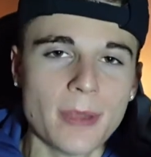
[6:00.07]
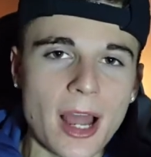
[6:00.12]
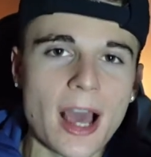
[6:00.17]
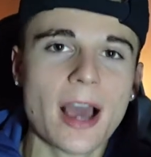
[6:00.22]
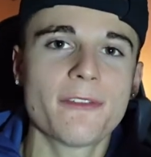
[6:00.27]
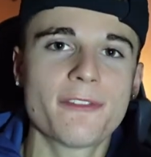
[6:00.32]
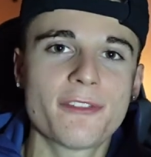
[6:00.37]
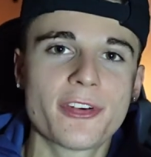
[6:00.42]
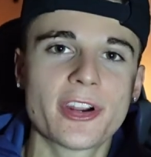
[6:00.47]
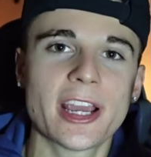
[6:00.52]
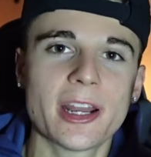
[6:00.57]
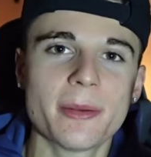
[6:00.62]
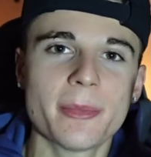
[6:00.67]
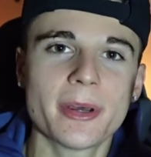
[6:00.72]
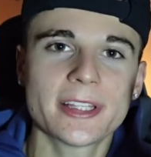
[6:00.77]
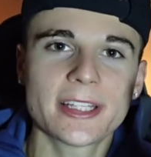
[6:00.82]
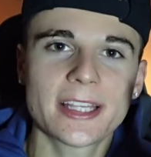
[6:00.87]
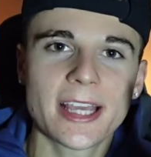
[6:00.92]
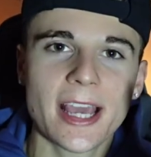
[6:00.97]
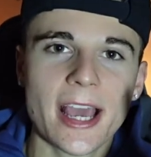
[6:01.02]
not forgetting
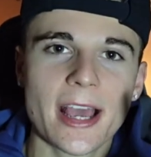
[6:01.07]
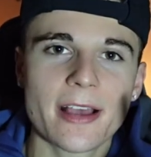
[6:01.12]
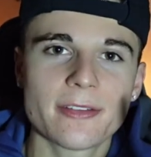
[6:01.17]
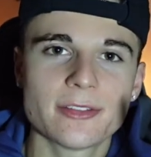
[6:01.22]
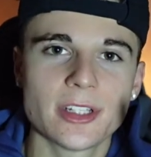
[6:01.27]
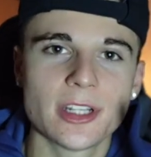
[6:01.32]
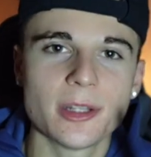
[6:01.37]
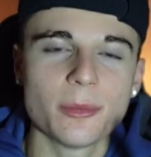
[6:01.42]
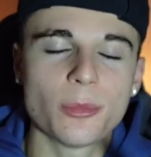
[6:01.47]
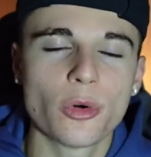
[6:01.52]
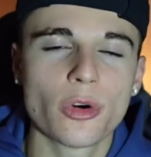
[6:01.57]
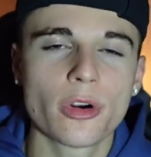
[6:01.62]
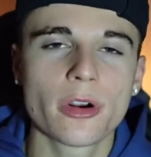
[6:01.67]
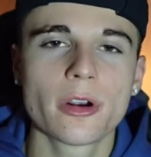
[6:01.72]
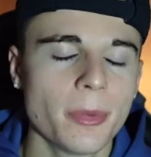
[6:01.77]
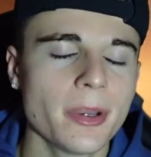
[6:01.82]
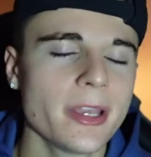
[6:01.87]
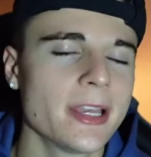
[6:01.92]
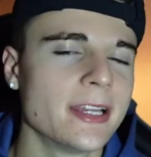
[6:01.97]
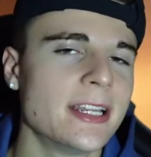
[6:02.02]
about the calves anymore.
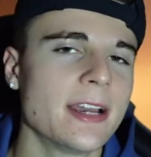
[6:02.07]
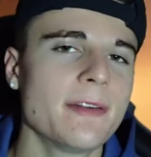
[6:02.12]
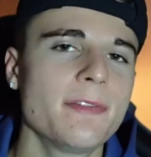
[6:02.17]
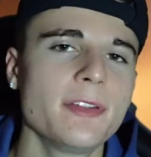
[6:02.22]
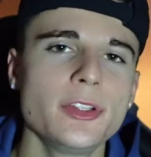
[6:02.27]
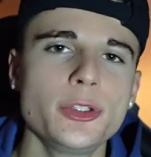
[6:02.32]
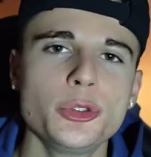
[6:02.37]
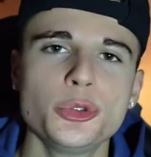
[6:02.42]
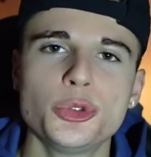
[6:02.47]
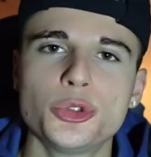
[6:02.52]
But yeah, definitely do